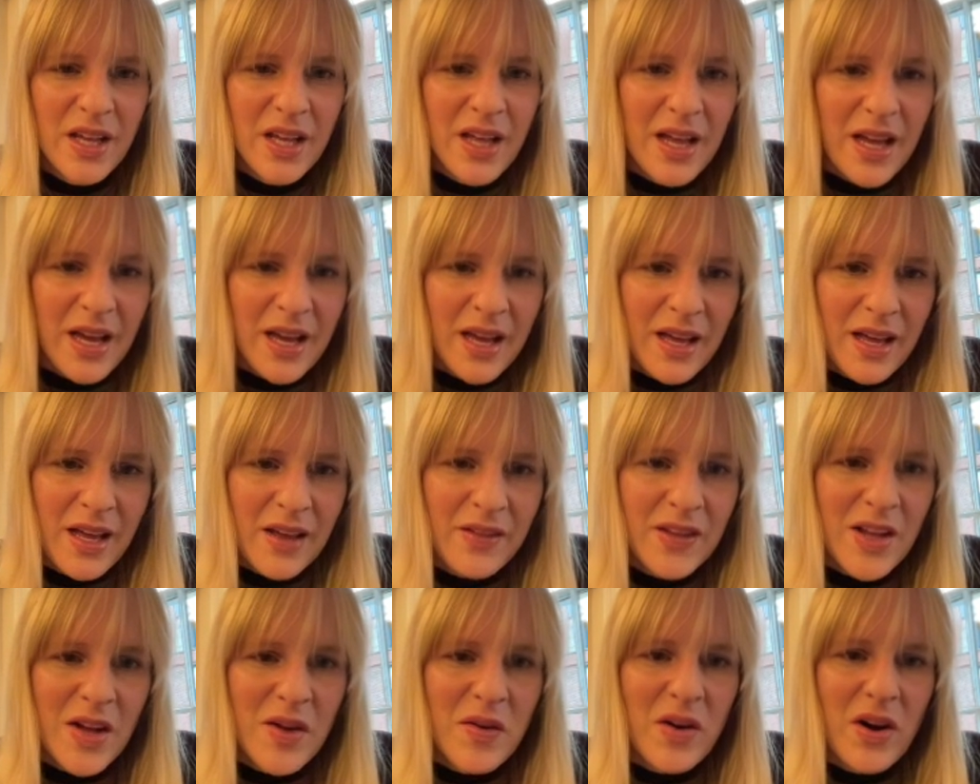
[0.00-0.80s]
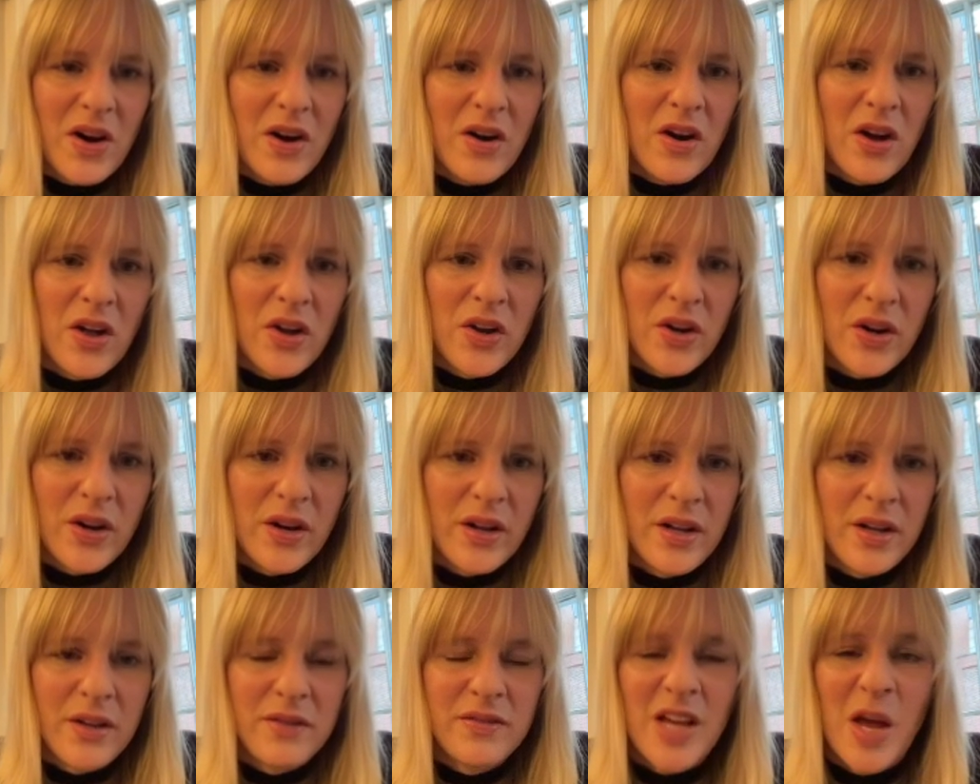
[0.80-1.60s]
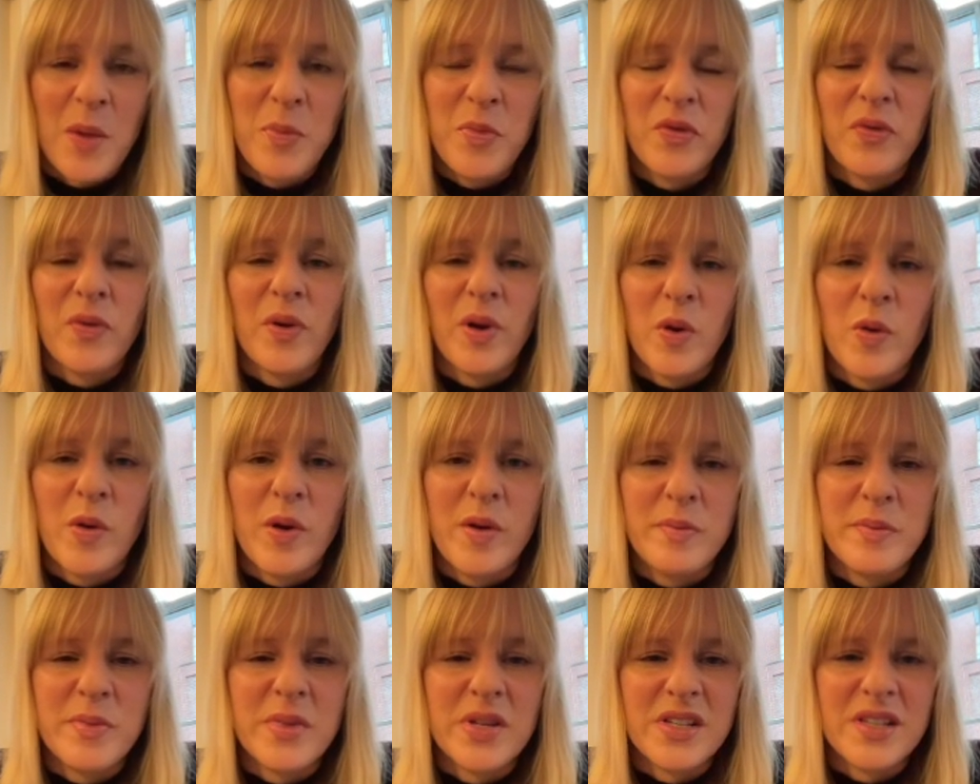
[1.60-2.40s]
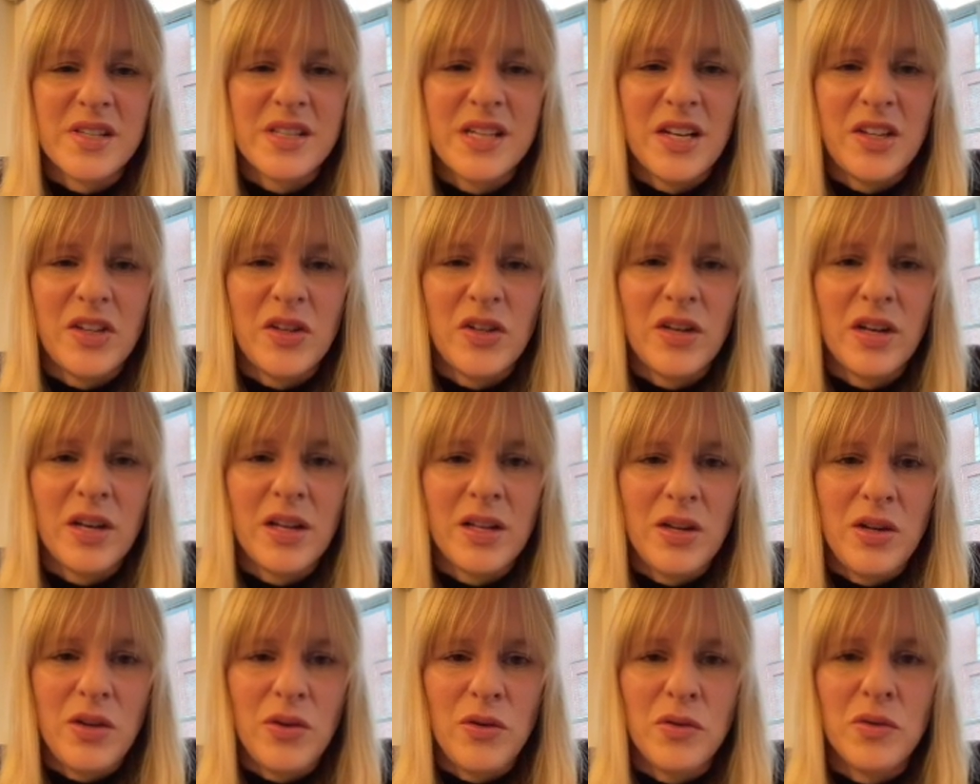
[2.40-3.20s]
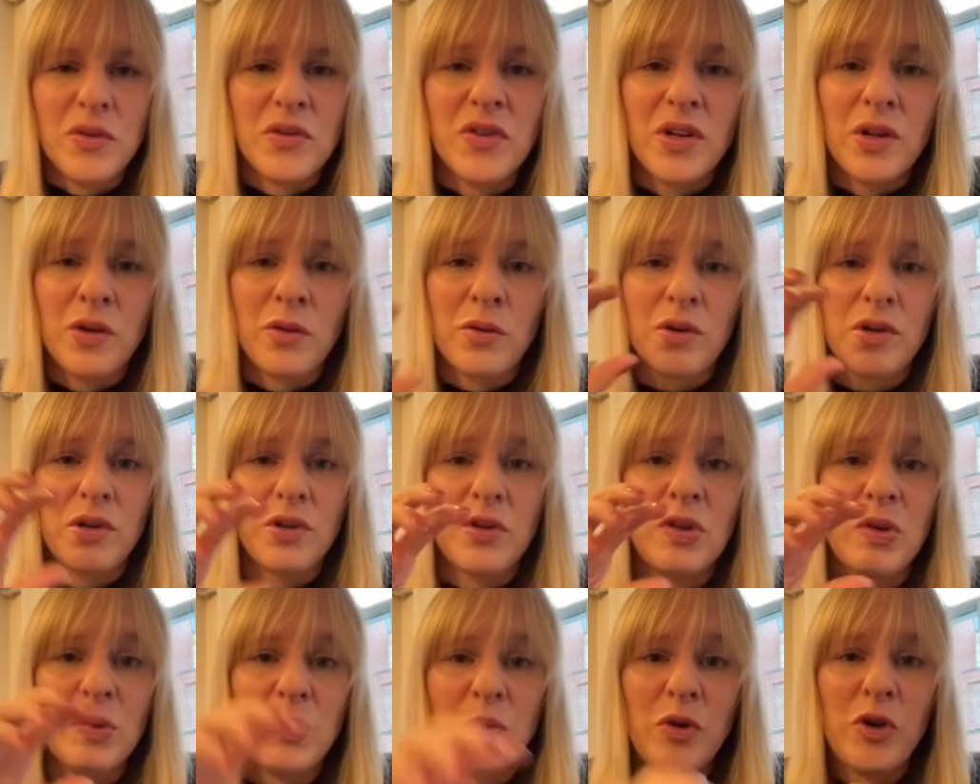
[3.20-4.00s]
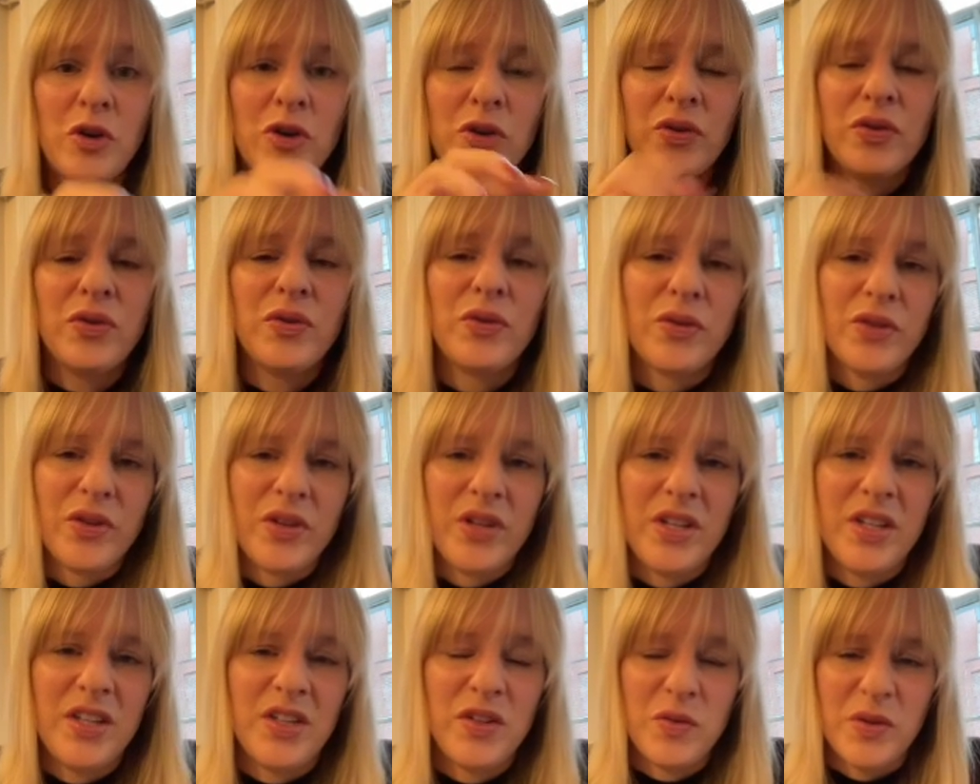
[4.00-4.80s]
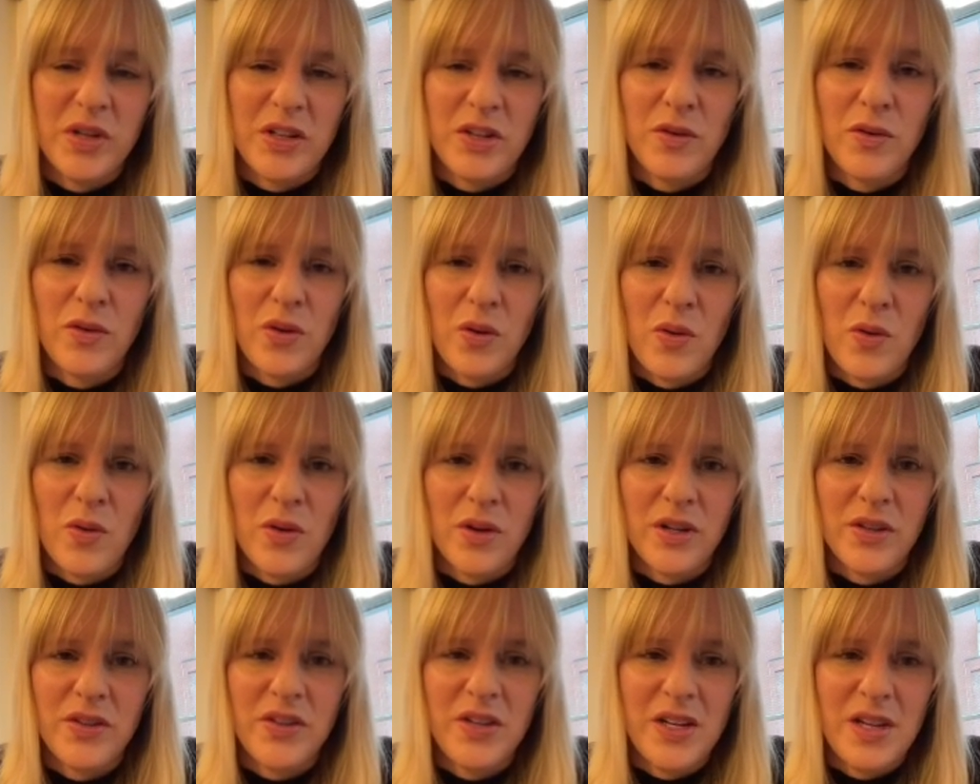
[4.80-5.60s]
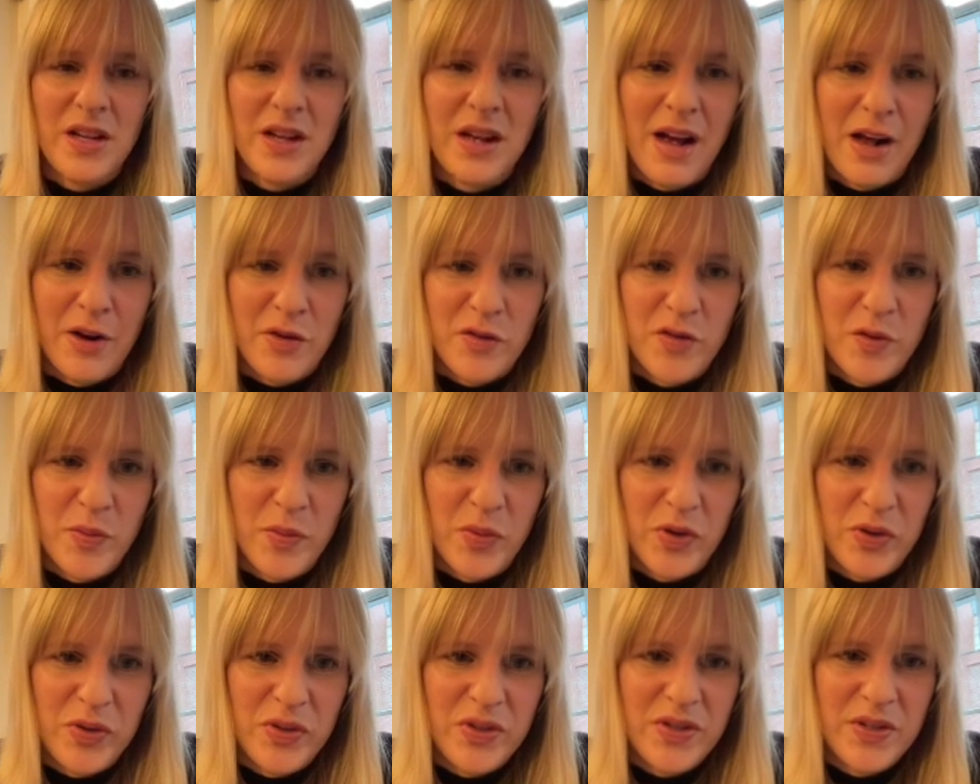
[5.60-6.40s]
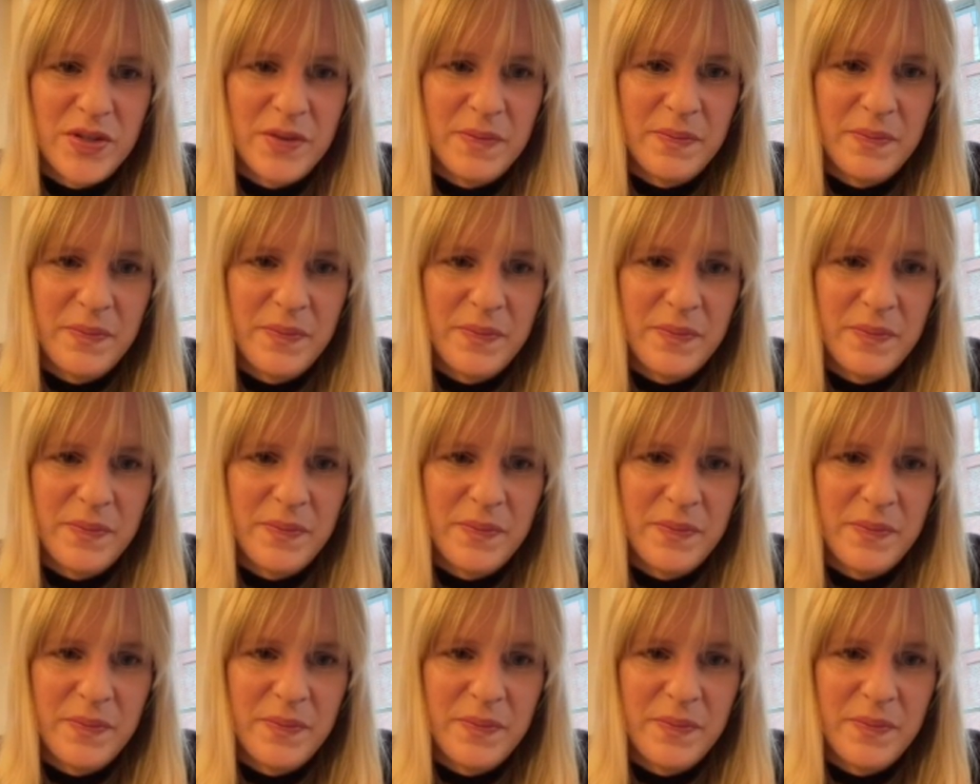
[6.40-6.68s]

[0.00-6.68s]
And there are other type of equipments that you can use in order to monitor these critical quality attributes.